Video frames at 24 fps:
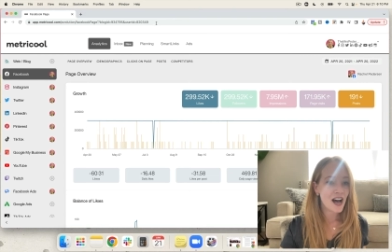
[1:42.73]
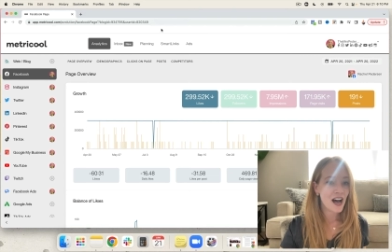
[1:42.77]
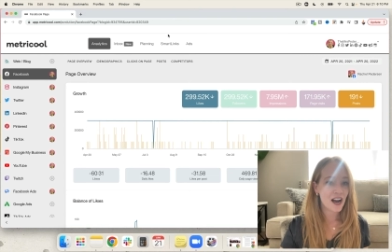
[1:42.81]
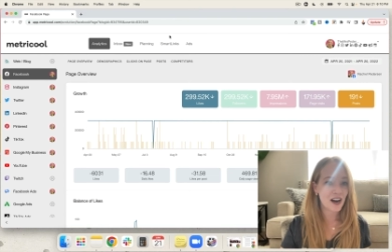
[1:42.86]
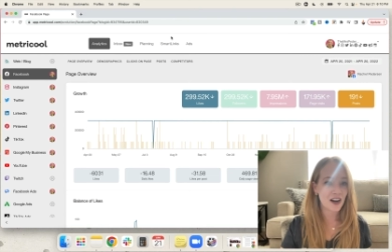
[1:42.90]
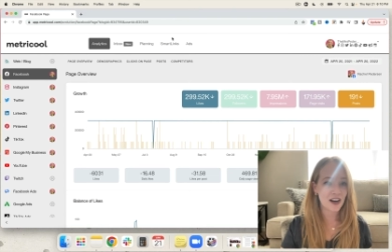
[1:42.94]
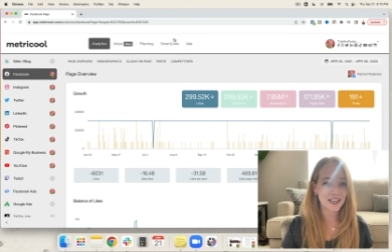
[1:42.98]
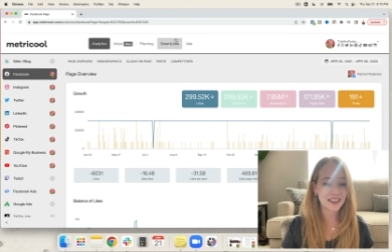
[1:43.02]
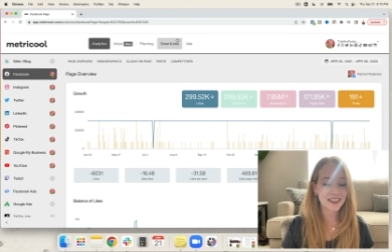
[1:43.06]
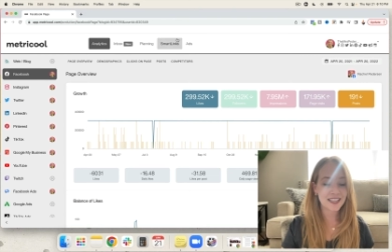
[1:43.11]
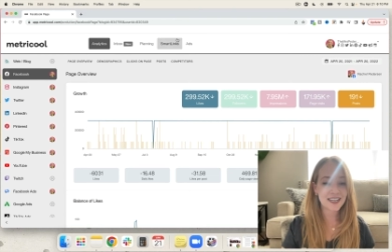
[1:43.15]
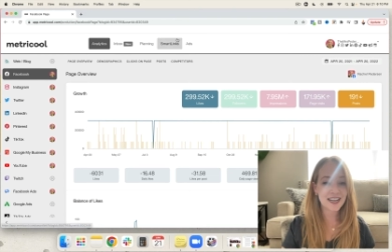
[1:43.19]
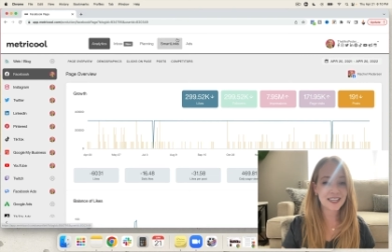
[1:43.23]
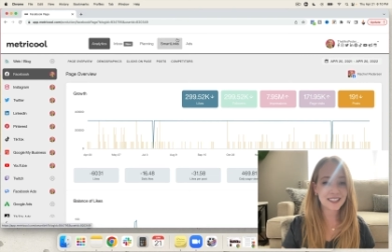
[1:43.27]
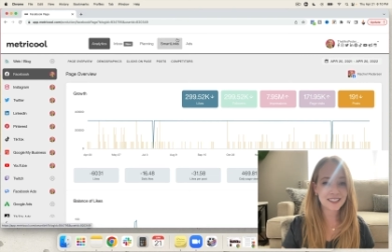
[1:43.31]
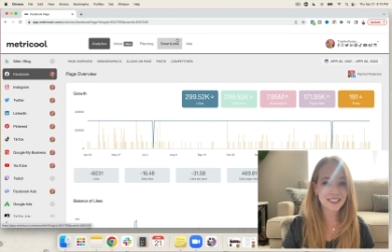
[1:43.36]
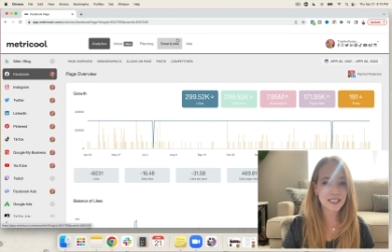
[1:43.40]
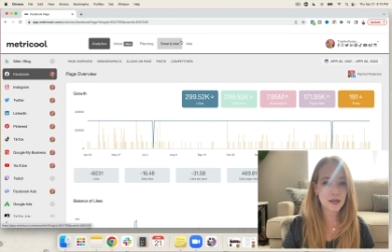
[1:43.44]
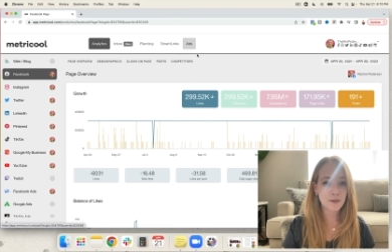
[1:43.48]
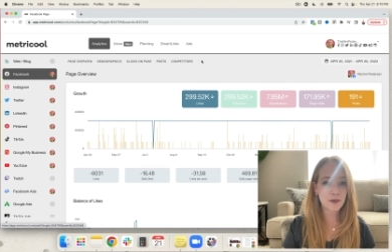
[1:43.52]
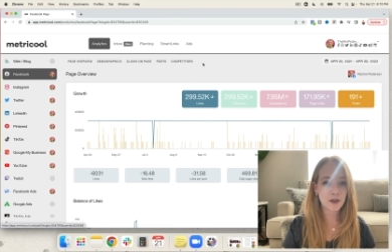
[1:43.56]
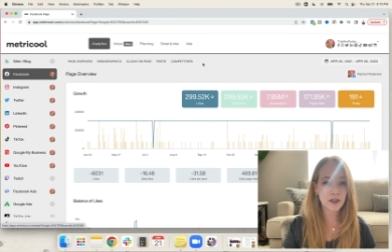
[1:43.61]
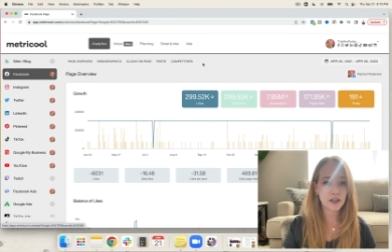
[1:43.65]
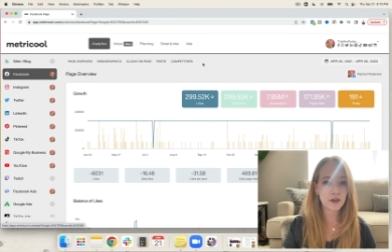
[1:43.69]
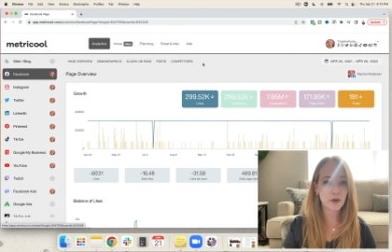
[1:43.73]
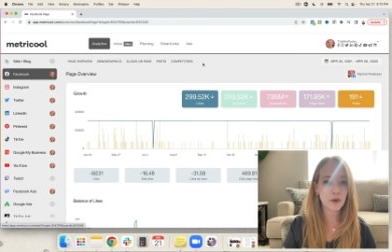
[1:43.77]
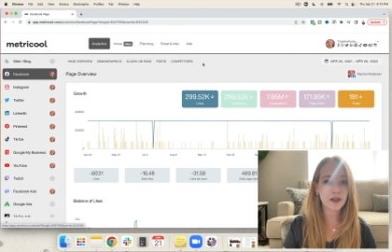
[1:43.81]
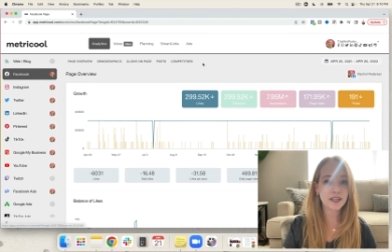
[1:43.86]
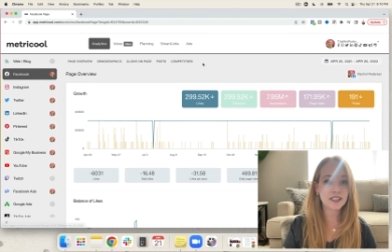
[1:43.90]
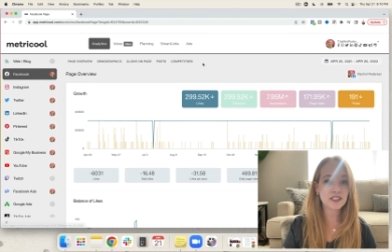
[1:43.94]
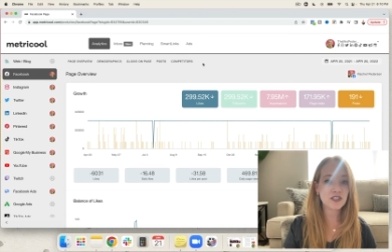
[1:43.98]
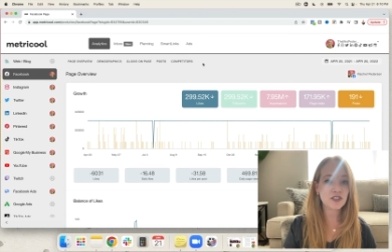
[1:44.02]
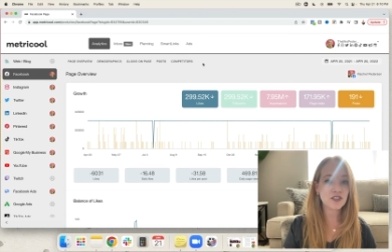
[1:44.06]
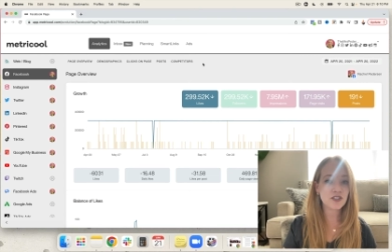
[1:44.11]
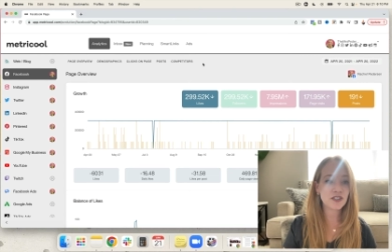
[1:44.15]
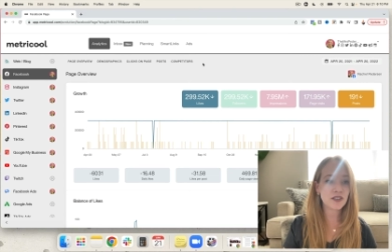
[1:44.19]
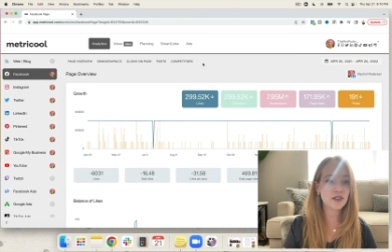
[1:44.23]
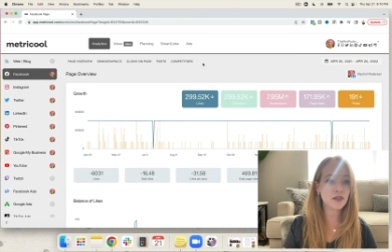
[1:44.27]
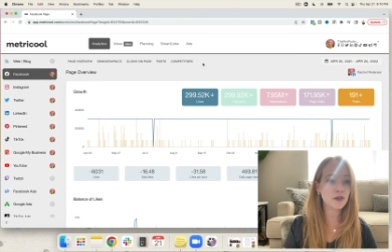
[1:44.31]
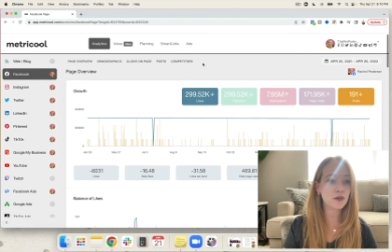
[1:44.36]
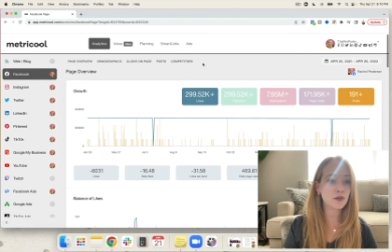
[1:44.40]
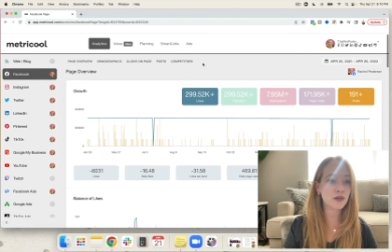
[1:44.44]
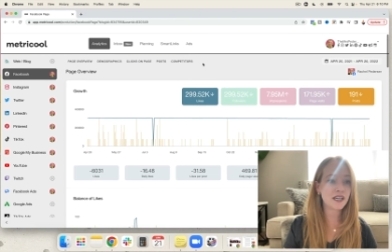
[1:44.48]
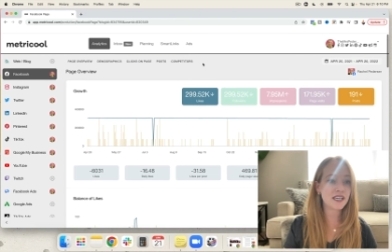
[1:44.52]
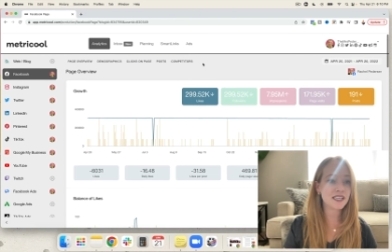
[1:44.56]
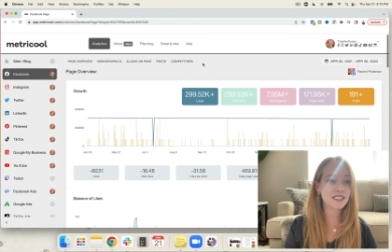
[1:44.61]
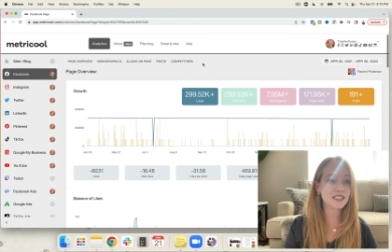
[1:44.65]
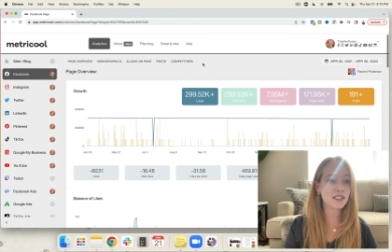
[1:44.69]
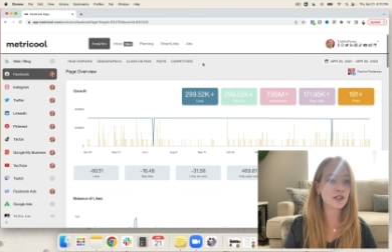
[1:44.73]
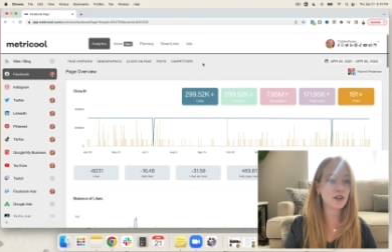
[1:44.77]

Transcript: All right, the next step you're going to do is